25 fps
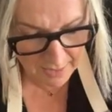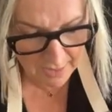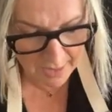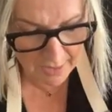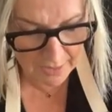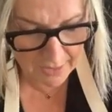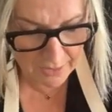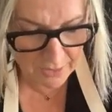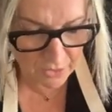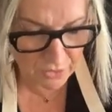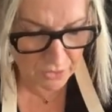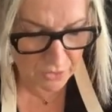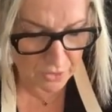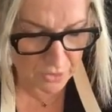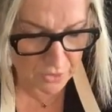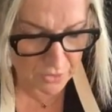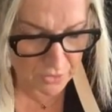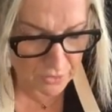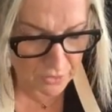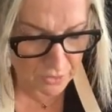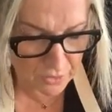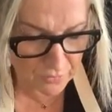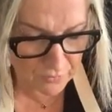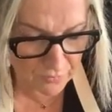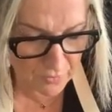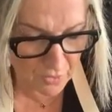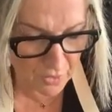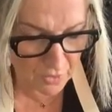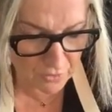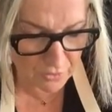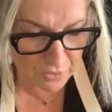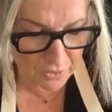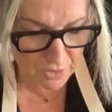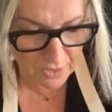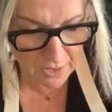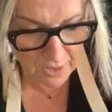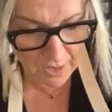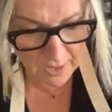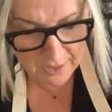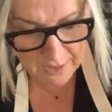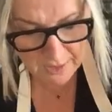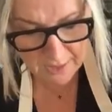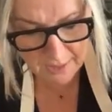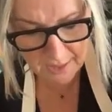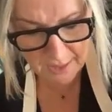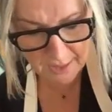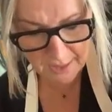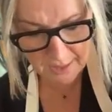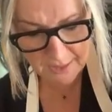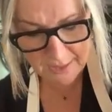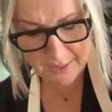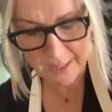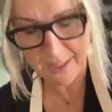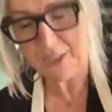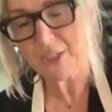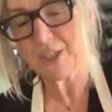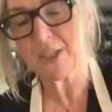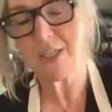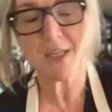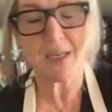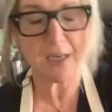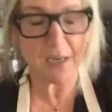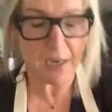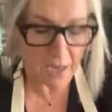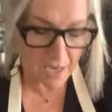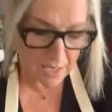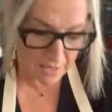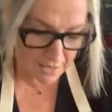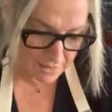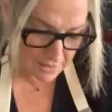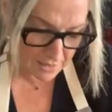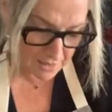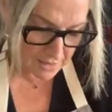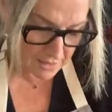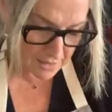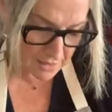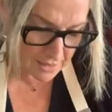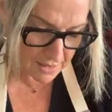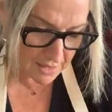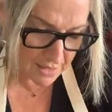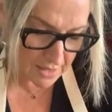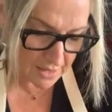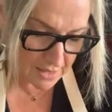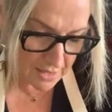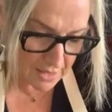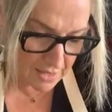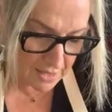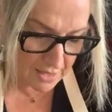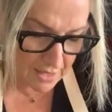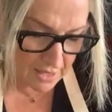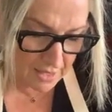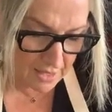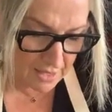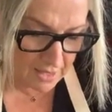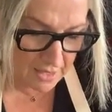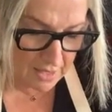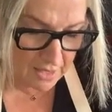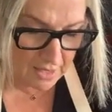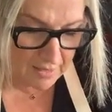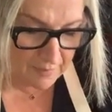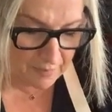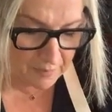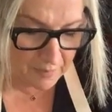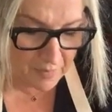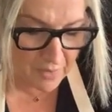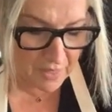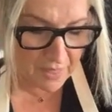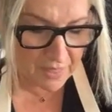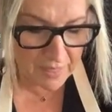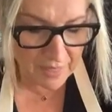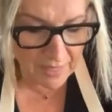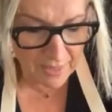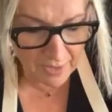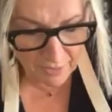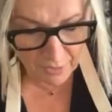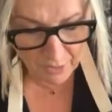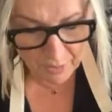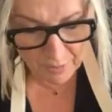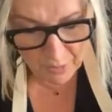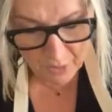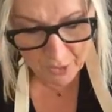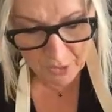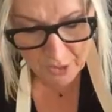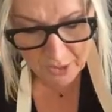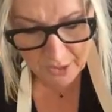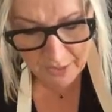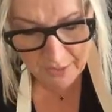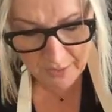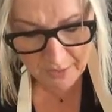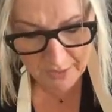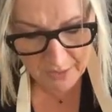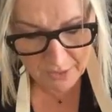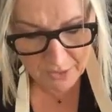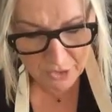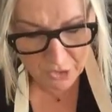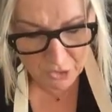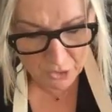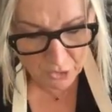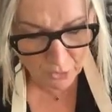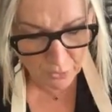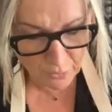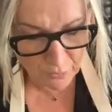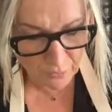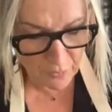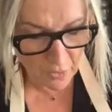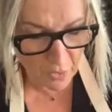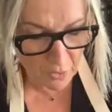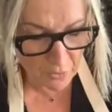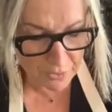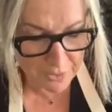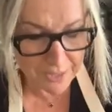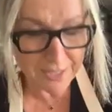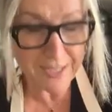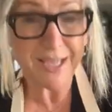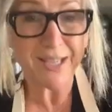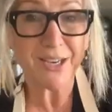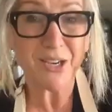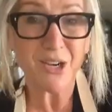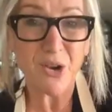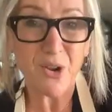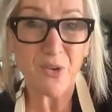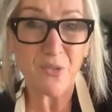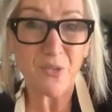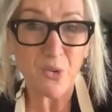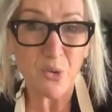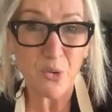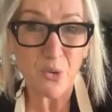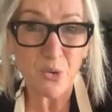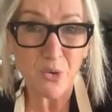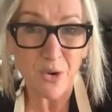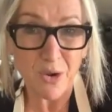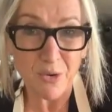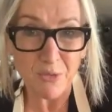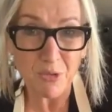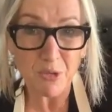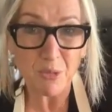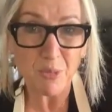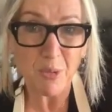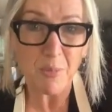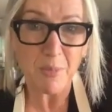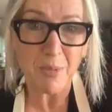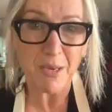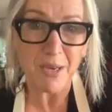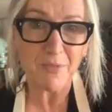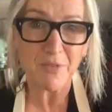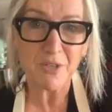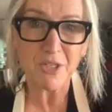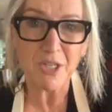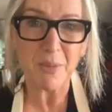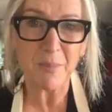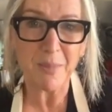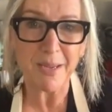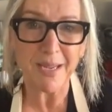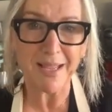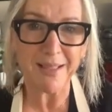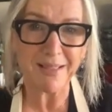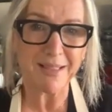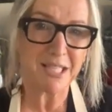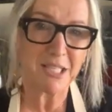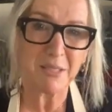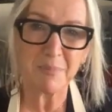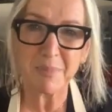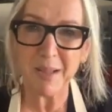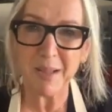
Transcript: Okay, so just fold it nicely. It's such a nice therapeutic thing to do, folding. I don't know if you agree with me, but every time I get the